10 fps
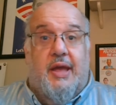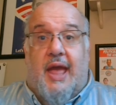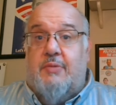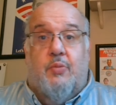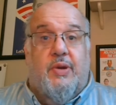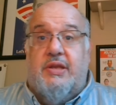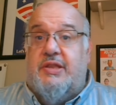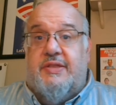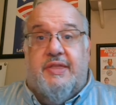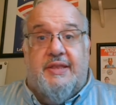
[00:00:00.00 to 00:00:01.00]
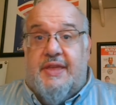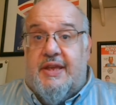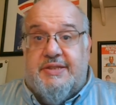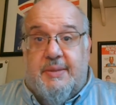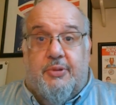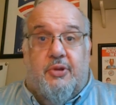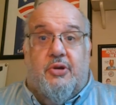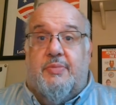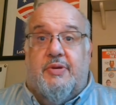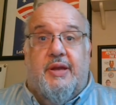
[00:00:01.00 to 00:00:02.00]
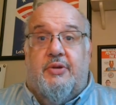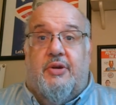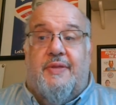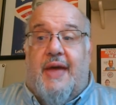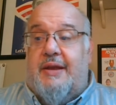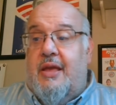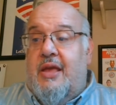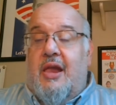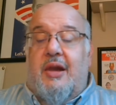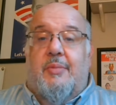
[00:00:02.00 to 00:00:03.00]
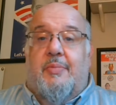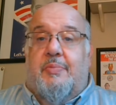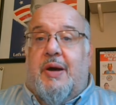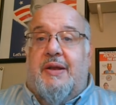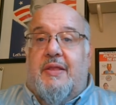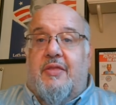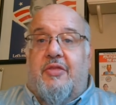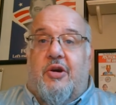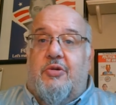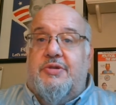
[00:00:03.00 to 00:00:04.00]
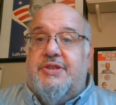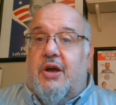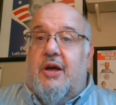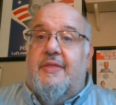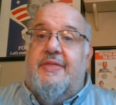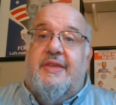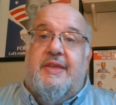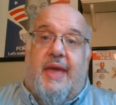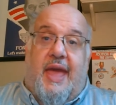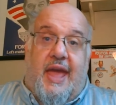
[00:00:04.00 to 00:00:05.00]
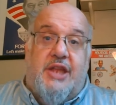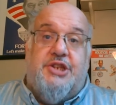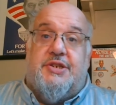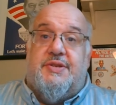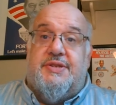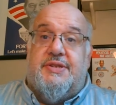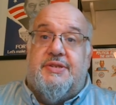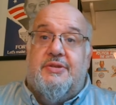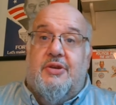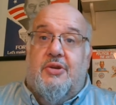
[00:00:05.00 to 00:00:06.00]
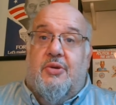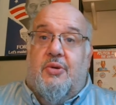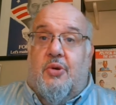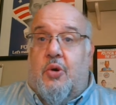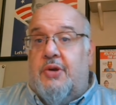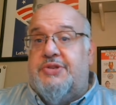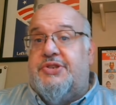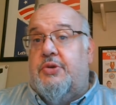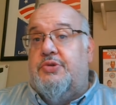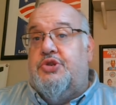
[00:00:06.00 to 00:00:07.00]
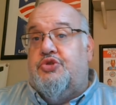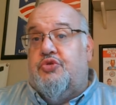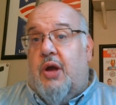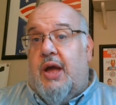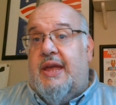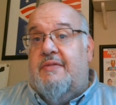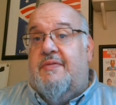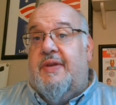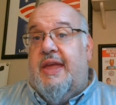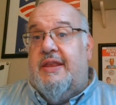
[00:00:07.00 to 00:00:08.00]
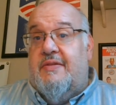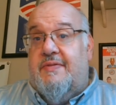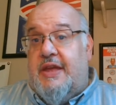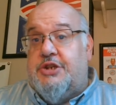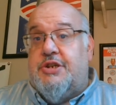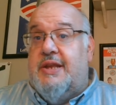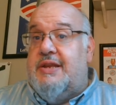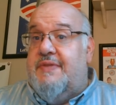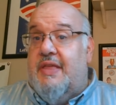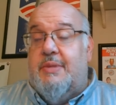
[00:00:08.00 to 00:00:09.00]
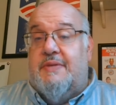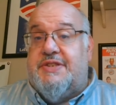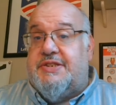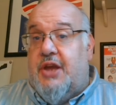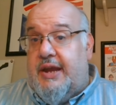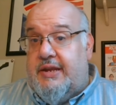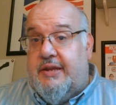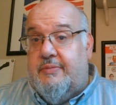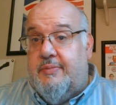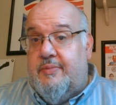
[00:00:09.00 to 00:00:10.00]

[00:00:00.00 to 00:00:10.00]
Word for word: And we think it's deplorable and all that. But those on the edges also drive innovation and development of society.